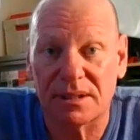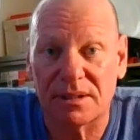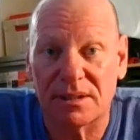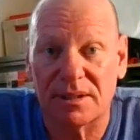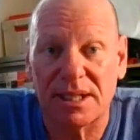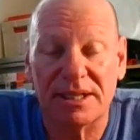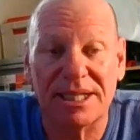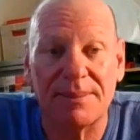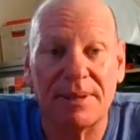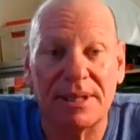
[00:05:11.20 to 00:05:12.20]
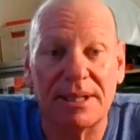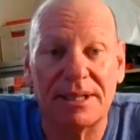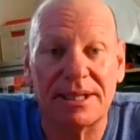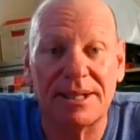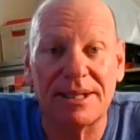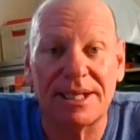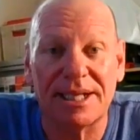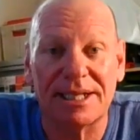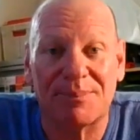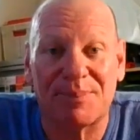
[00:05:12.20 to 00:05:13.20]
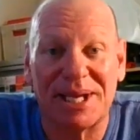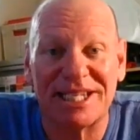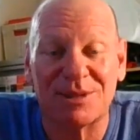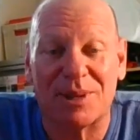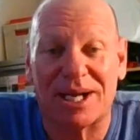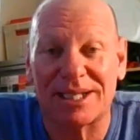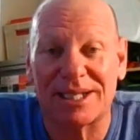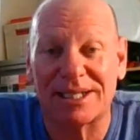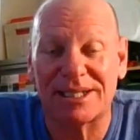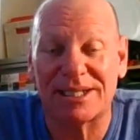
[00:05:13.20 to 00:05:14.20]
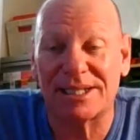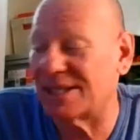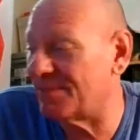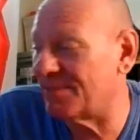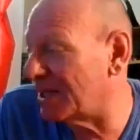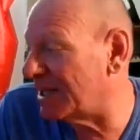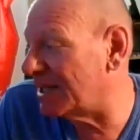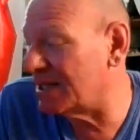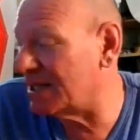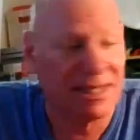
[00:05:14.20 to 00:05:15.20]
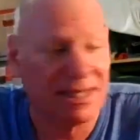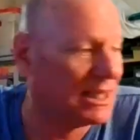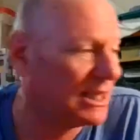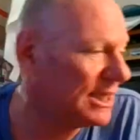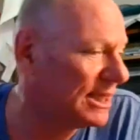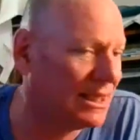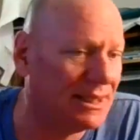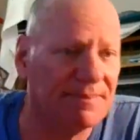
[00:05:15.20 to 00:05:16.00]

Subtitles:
Right? The best one is the